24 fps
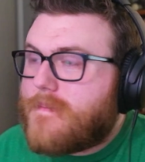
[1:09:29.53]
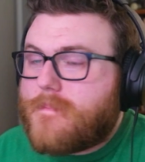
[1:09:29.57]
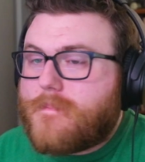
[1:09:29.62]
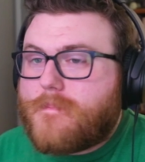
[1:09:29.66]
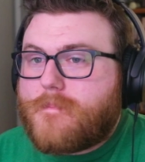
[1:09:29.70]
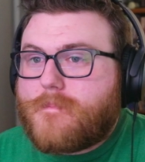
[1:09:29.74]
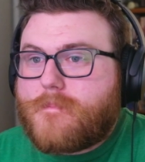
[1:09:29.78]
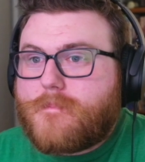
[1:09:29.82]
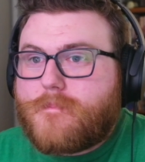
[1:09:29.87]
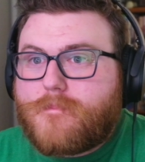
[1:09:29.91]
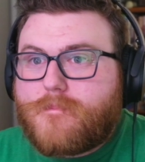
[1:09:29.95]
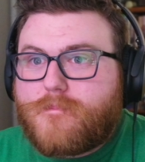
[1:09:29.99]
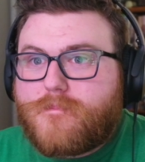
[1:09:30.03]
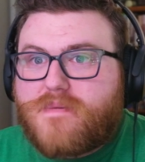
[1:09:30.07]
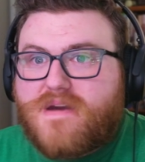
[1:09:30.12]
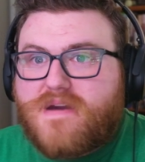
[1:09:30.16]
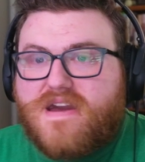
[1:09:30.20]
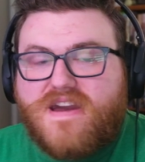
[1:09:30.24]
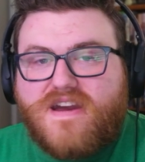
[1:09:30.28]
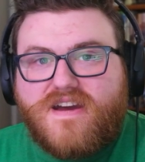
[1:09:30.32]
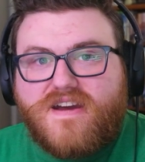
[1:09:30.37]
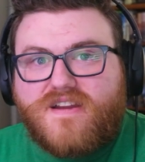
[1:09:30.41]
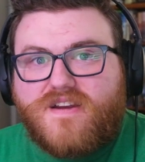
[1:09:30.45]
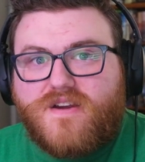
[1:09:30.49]

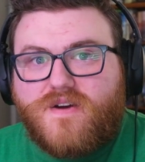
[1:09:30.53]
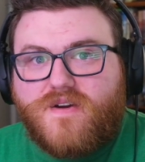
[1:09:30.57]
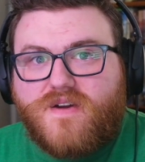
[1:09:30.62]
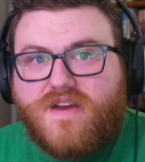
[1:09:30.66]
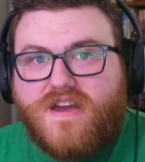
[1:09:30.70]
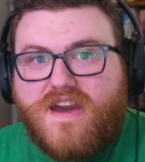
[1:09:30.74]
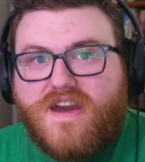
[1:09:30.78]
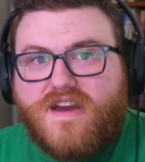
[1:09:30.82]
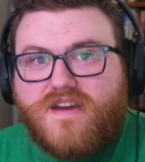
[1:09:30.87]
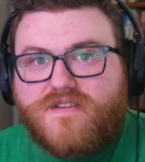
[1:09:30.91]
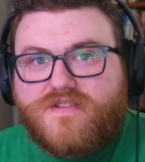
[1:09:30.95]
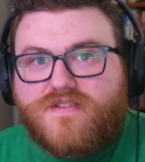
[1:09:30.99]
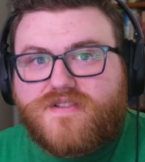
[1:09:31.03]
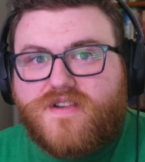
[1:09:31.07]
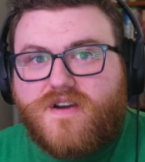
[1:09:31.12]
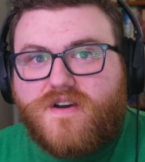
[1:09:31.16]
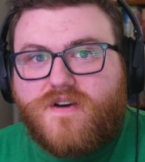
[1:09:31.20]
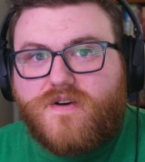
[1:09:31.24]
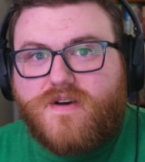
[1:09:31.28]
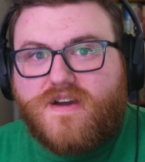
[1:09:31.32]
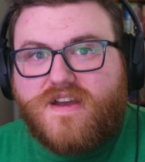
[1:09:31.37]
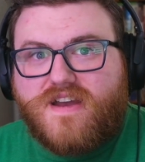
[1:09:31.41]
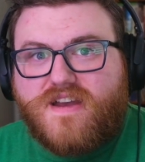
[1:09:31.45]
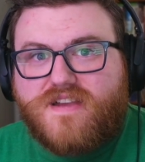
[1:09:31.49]
Man, okay, so
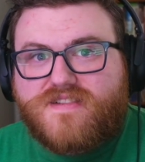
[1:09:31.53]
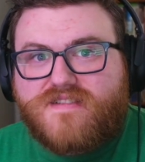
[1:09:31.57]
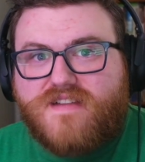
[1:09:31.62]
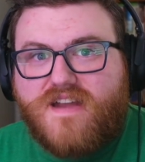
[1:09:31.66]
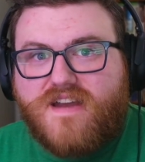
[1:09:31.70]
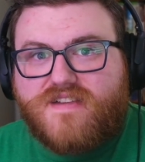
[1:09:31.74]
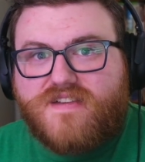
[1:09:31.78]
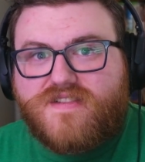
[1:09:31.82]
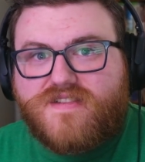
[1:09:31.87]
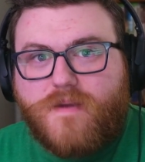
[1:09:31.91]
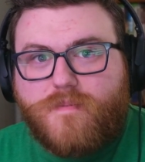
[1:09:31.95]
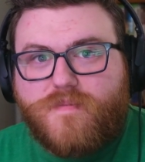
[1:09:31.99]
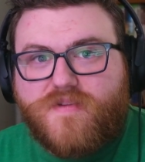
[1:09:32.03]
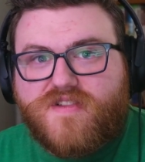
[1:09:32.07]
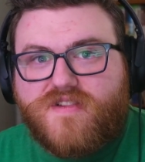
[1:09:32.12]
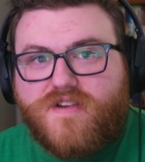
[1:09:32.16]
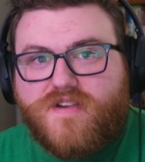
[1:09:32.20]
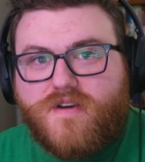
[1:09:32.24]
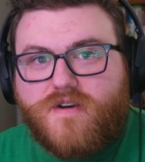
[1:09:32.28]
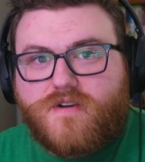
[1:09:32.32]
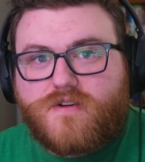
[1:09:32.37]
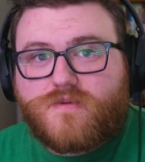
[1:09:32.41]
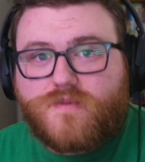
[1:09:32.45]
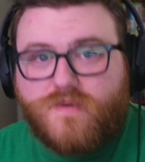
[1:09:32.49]
I guess next
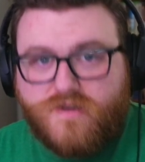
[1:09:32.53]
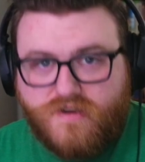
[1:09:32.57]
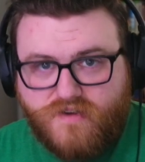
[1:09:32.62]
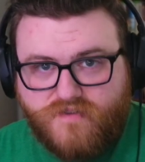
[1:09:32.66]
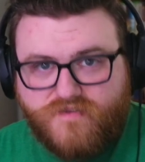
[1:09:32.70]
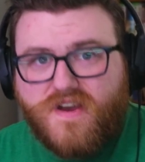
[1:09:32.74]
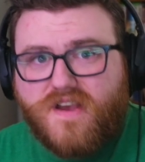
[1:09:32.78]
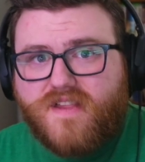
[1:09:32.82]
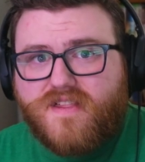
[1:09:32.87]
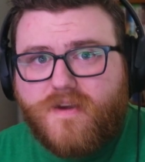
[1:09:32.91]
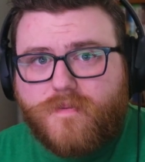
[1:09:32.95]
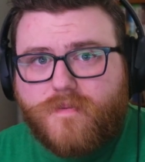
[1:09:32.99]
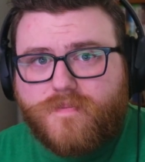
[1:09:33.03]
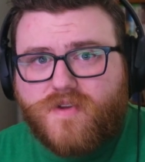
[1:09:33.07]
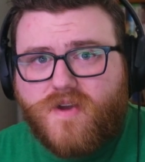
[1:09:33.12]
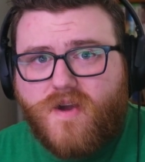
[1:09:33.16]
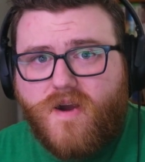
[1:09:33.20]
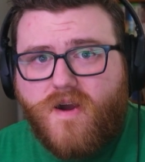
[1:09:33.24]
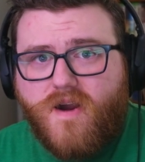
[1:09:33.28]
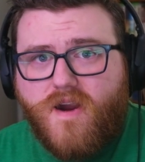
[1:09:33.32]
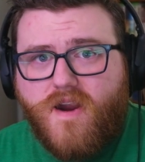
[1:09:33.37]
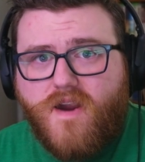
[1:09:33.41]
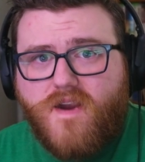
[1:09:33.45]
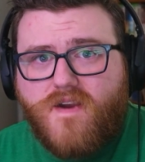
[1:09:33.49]
episode we'll fix up the
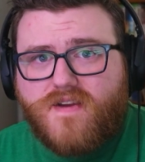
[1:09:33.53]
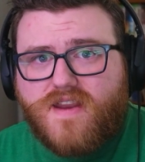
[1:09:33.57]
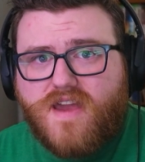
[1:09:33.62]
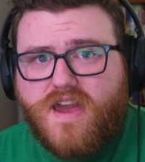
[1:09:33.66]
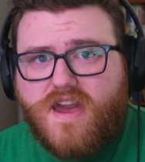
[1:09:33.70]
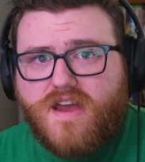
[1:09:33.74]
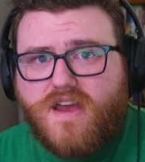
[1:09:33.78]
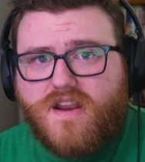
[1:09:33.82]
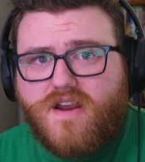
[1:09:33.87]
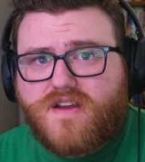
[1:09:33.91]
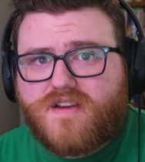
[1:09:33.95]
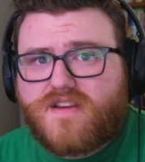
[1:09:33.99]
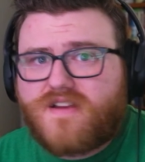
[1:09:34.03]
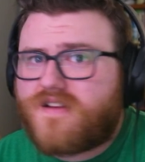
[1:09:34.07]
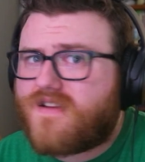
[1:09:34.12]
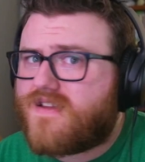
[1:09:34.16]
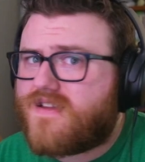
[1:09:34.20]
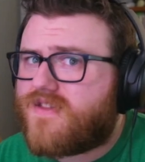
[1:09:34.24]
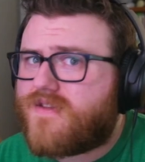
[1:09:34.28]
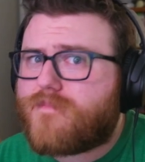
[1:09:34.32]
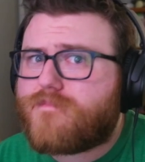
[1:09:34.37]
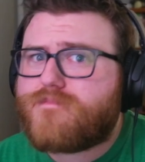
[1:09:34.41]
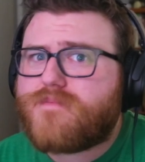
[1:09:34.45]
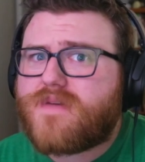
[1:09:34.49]
car and head on into
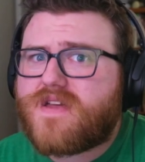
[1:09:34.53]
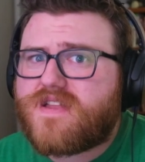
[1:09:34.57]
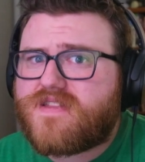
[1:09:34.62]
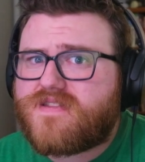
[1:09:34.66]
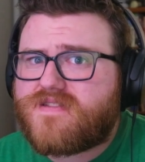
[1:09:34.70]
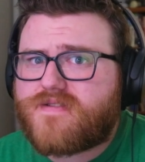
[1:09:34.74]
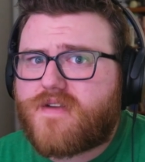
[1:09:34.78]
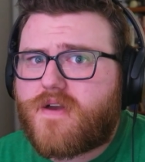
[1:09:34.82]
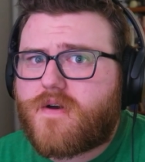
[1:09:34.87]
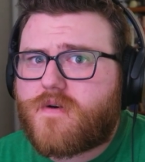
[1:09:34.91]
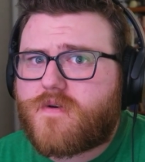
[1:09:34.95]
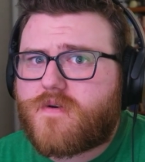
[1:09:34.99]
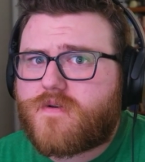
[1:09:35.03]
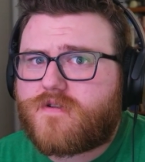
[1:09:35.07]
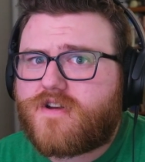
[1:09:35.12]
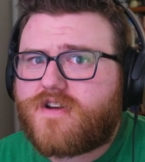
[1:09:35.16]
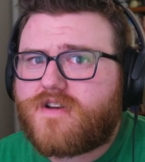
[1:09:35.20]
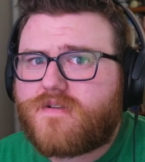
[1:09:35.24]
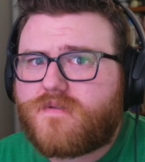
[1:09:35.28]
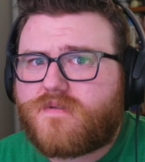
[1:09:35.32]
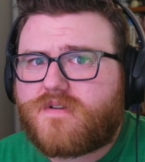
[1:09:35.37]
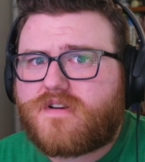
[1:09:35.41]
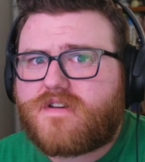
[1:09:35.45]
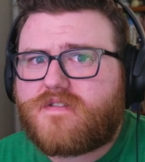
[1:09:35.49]
the mid-zone,
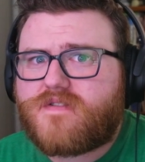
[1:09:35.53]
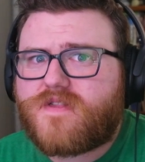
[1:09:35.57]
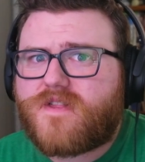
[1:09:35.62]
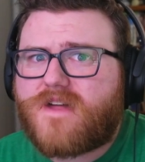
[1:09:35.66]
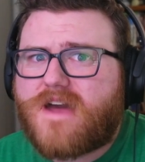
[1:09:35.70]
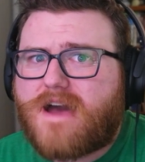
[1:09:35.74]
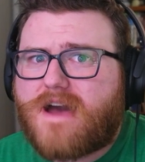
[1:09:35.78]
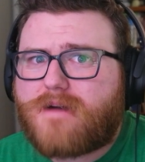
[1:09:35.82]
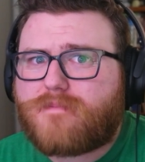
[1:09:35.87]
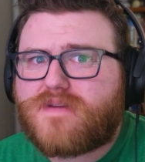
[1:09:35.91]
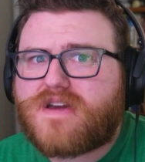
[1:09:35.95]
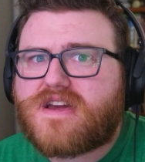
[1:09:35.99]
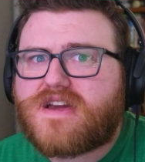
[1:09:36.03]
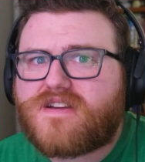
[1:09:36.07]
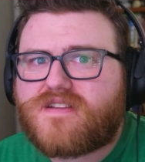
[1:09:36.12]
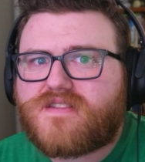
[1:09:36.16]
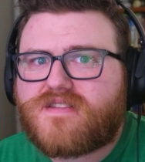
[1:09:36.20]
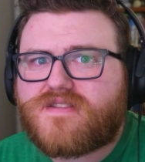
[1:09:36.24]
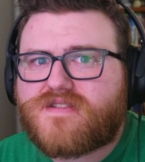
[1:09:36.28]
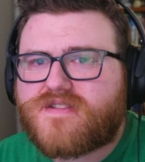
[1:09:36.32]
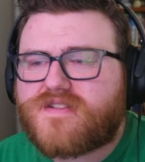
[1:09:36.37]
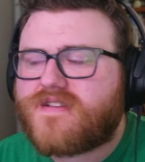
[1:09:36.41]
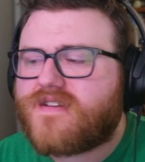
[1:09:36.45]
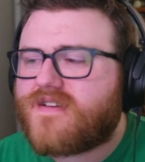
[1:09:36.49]
whatever that
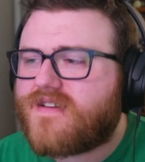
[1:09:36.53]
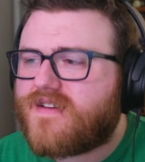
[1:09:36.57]
means.